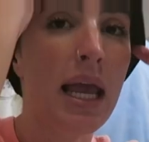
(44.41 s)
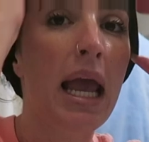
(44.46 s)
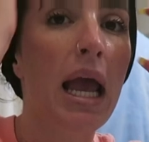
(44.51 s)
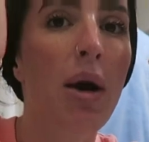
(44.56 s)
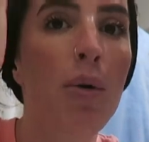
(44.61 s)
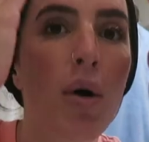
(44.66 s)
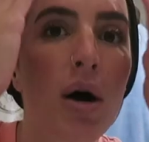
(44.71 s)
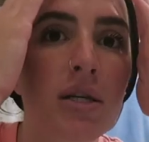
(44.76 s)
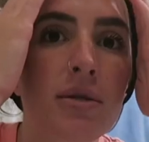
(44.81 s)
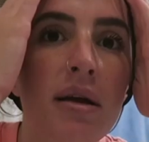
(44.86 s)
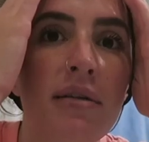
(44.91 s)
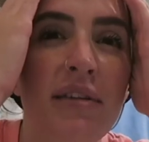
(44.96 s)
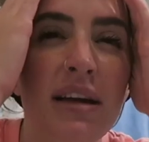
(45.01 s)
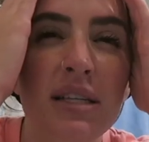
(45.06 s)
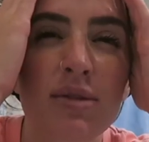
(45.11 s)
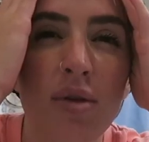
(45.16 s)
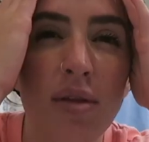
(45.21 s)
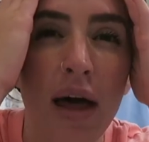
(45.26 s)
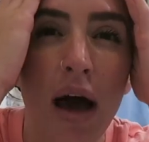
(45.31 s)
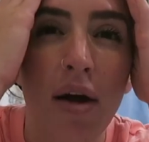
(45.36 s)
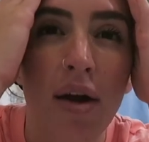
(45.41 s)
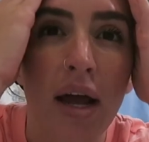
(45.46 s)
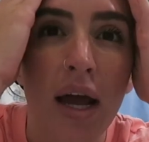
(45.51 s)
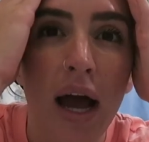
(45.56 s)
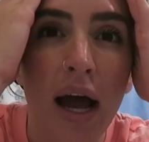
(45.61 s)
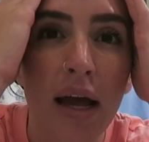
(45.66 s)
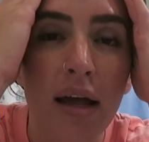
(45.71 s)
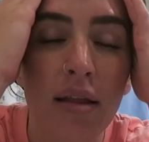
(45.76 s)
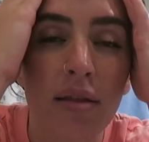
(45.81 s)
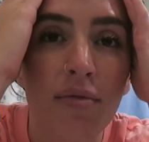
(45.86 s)
can't wash my face without
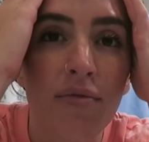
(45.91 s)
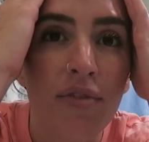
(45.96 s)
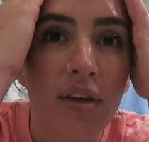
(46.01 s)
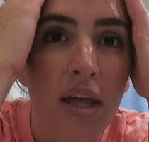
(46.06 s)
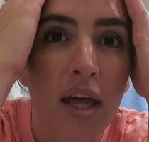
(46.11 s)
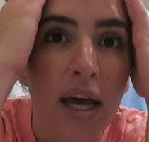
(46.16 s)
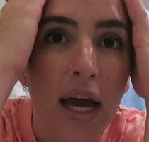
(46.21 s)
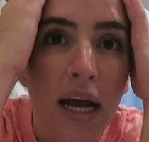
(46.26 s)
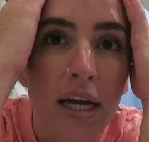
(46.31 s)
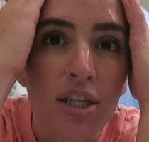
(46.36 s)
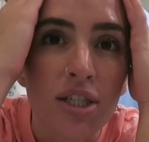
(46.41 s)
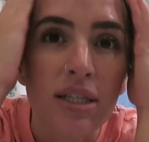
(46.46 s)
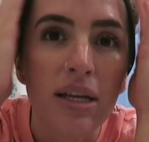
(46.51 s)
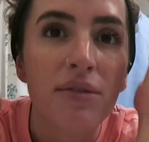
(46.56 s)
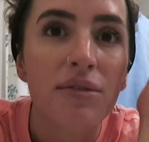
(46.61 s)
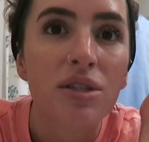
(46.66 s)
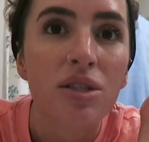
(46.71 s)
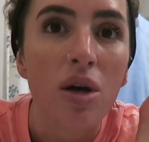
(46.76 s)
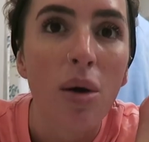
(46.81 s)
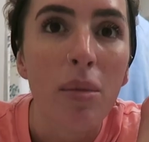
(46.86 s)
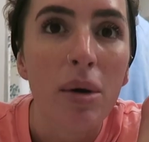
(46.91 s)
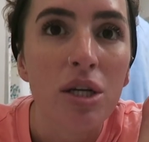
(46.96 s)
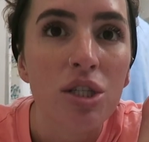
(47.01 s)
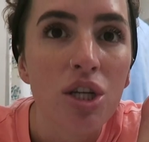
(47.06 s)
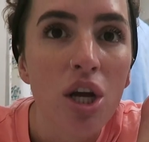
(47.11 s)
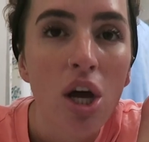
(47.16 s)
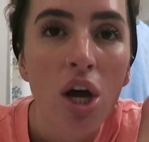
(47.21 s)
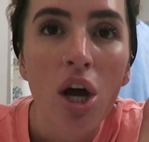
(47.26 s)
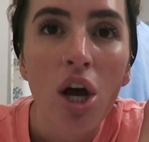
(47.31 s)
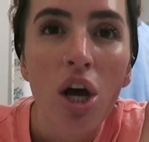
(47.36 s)
it. I feel like I just have so
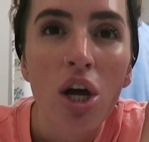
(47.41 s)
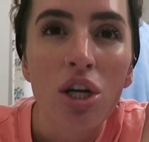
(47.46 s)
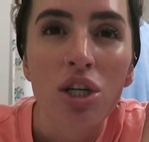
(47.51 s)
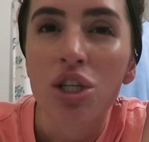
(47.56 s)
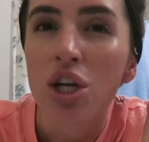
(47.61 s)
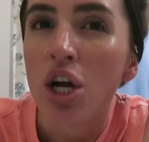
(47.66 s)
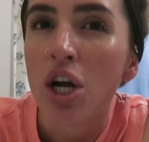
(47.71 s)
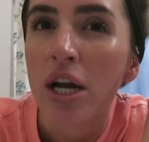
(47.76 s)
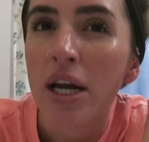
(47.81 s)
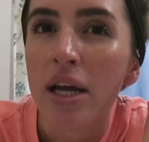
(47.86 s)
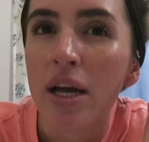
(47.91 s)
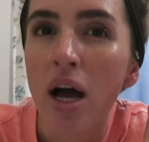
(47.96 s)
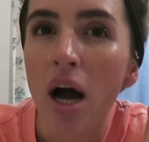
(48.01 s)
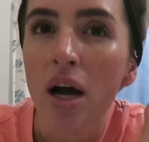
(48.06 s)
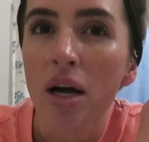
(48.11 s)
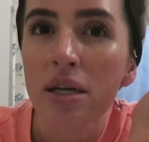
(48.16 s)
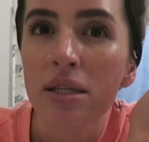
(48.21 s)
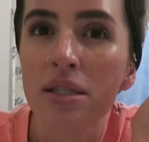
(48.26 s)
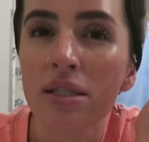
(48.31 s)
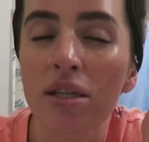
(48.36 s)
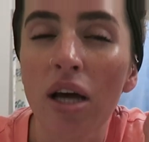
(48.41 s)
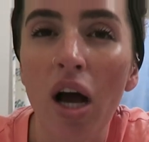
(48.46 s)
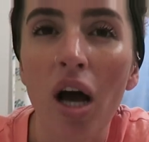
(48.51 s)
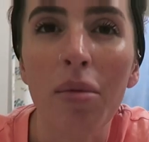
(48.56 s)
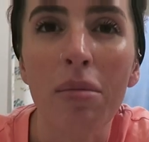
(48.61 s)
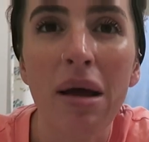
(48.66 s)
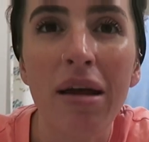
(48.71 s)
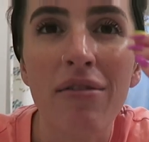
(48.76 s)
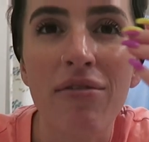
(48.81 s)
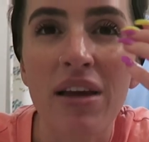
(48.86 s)
much dirt and gunk
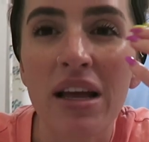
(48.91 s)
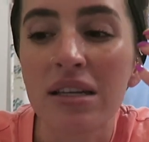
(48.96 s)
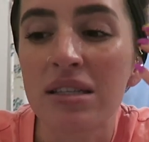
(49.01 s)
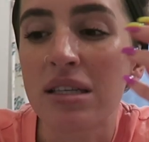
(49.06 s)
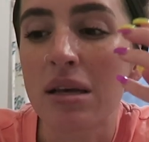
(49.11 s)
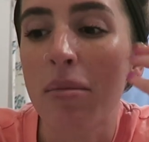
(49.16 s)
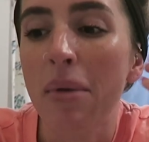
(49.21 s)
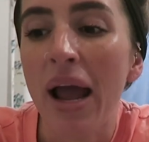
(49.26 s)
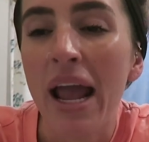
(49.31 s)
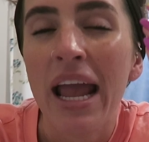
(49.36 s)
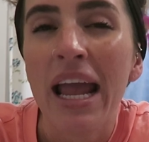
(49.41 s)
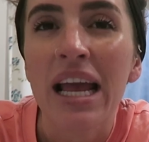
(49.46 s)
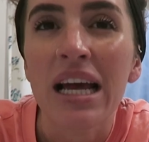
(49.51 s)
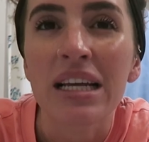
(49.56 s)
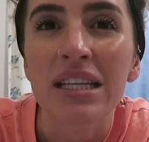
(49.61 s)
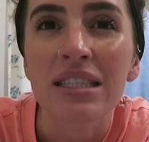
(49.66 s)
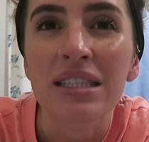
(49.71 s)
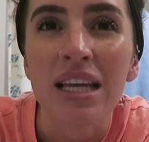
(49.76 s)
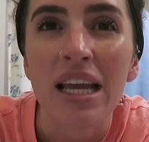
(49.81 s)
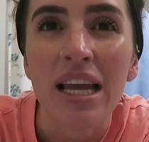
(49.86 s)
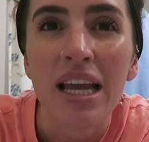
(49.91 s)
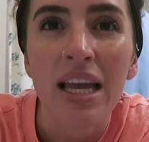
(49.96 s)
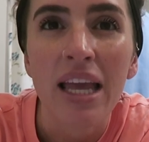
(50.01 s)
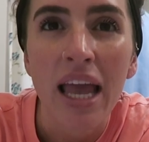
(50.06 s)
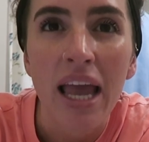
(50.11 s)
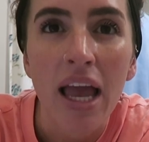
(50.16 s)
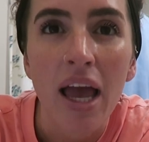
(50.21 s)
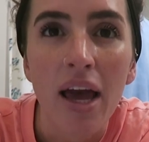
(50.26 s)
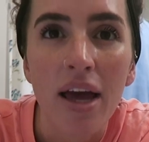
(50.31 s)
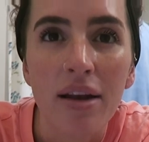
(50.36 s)
stuck on my face that my hands like
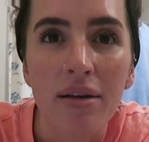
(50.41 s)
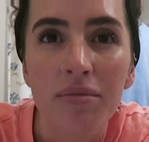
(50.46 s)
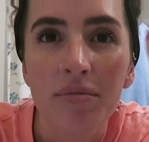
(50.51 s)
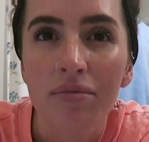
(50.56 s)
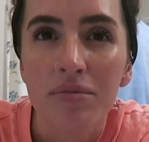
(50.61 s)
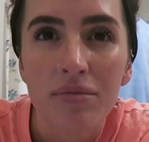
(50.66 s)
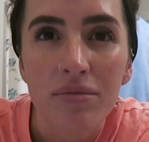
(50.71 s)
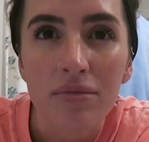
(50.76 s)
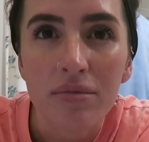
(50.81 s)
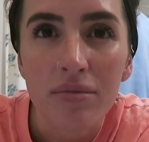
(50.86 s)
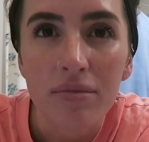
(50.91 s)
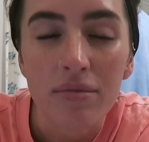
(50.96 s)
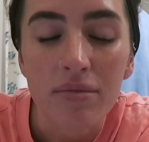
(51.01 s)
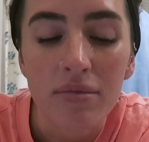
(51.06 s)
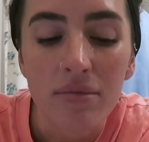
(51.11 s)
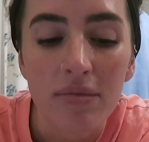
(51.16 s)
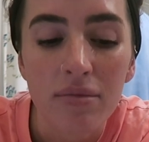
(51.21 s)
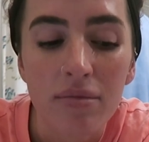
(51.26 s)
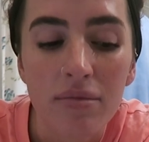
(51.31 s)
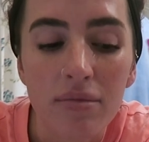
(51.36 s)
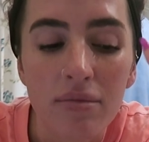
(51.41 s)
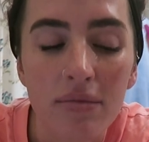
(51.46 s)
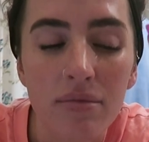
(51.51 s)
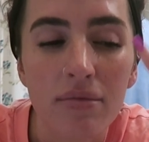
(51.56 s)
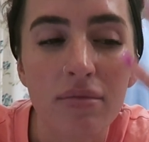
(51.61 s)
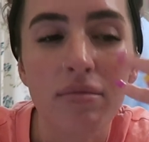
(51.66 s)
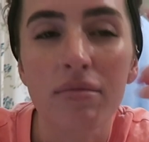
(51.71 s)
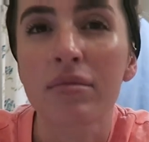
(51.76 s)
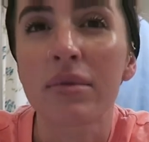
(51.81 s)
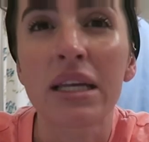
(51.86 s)
can't
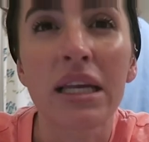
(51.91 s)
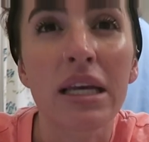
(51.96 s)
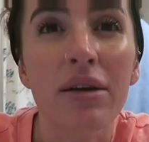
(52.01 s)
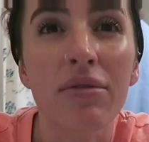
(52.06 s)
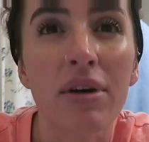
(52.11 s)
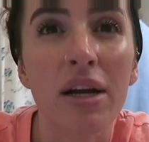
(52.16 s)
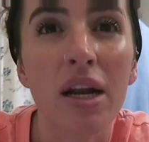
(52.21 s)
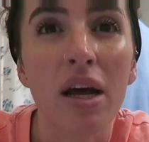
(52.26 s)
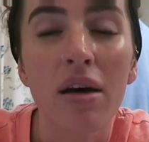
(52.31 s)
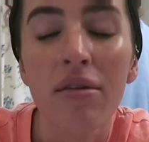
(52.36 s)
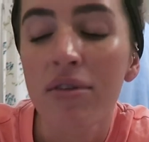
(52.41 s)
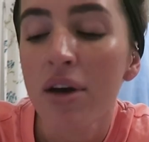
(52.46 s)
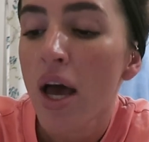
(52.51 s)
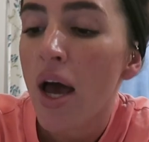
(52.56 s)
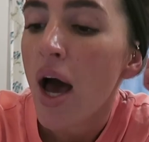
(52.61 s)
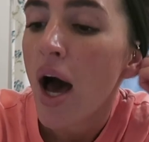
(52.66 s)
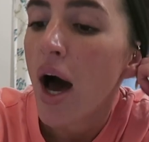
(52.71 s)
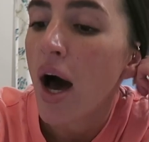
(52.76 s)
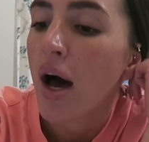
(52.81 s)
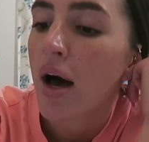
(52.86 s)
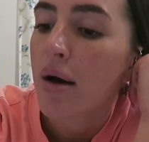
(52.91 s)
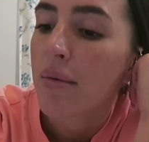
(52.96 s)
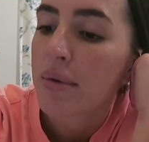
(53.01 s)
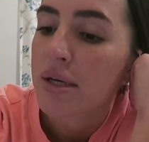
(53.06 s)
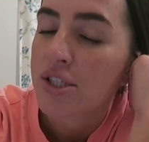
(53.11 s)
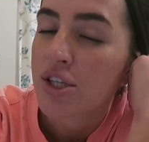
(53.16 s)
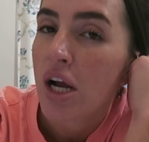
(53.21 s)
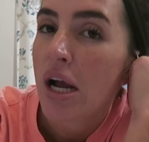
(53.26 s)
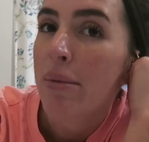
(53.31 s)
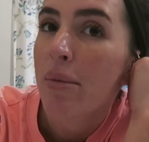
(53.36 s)
get rid of.
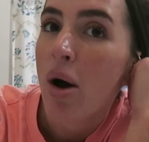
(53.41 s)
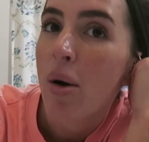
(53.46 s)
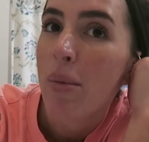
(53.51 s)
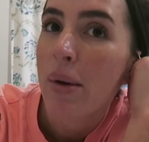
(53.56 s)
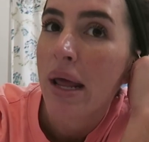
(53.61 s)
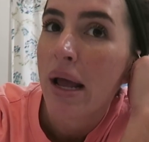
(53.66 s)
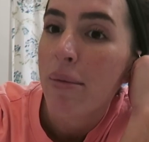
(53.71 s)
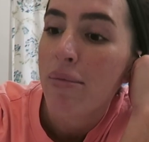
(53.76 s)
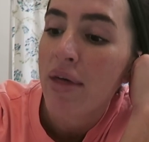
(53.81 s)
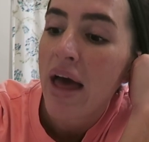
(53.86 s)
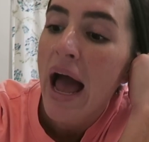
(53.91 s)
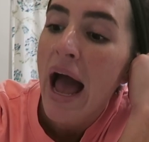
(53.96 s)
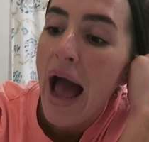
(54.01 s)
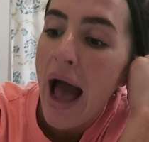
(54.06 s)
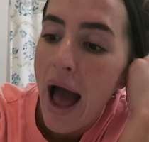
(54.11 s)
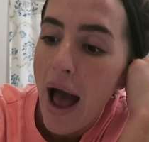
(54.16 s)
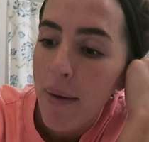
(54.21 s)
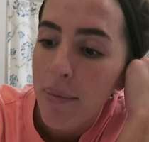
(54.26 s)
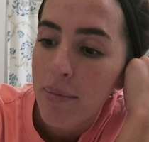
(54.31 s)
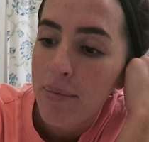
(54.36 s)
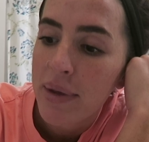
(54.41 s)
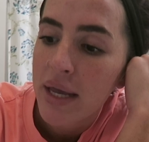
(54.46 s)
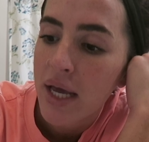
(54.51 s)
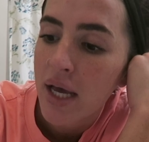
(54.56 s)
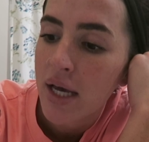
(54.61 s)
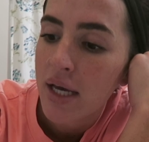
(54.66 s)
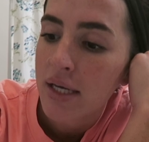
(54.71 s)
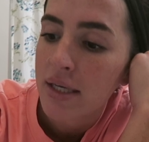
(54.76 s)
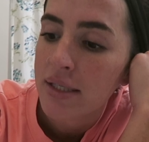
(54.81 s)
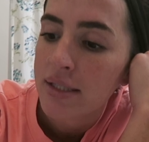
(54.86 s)
Um, sorry, I'm opening up the app
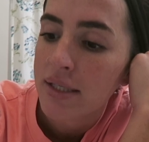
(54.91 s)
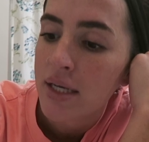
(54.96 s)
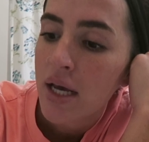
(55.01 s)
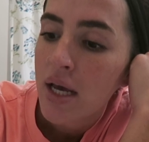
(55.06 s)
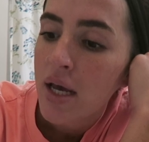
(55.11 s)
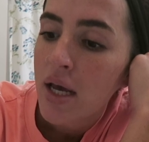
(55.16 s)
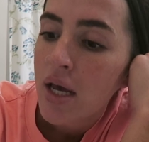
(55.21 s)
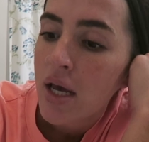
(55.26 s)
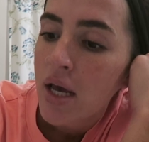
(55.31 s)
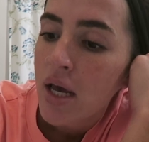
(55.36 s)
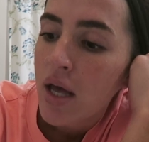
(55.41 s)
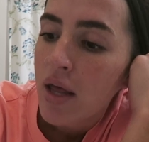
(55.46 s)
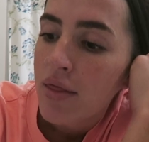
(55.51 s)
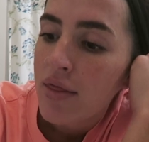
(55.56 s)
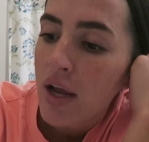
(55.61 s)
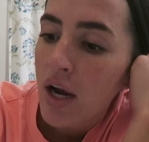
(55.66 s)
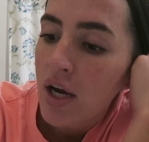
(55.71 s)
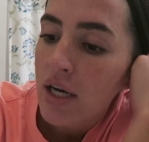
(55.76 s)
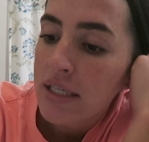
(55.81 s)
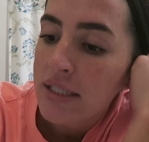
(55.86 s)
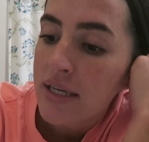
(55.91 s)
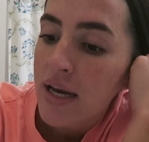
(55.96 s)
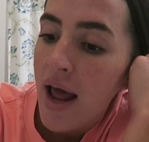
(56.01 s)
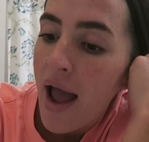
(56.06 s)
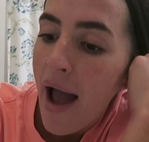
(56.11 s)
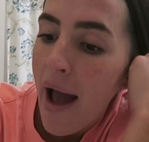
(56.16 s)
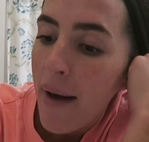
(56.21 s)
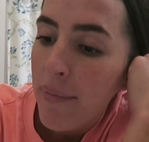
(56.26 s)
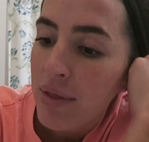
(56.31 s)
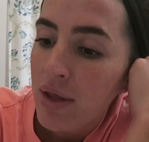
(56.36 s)
because there is
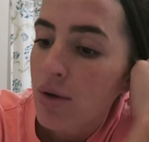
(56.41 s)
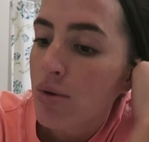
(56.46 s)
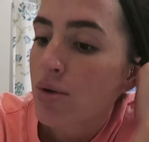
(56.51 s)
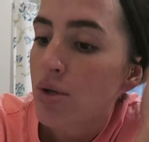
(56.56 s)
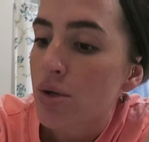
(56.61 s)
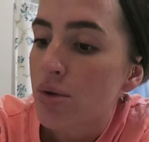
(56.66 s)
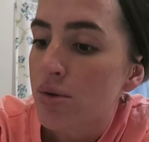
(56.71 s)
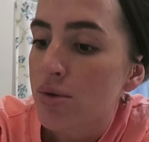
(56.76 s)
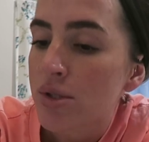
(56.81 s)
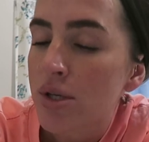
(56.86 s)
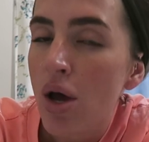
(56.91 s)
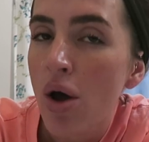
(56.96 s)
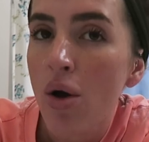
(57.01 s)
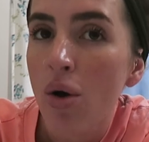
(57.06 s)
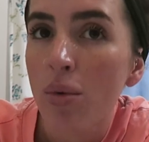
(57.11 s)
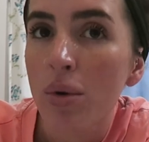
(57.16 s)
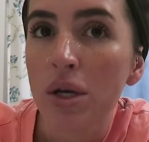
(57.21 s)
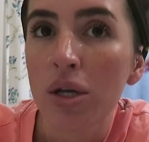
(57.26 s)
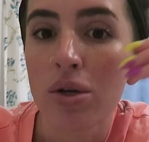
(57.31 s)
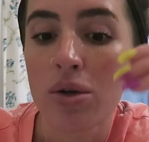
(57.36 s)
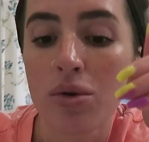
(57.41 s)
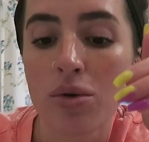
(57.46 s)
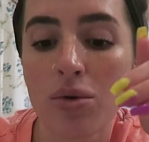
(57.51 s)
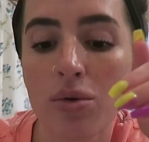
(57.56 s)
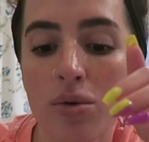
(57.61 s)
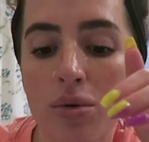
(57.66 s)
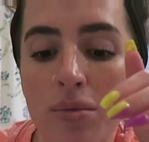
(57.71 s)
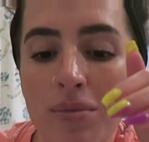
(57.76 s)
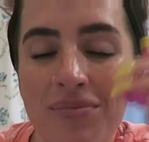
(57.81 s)
an app that you use when you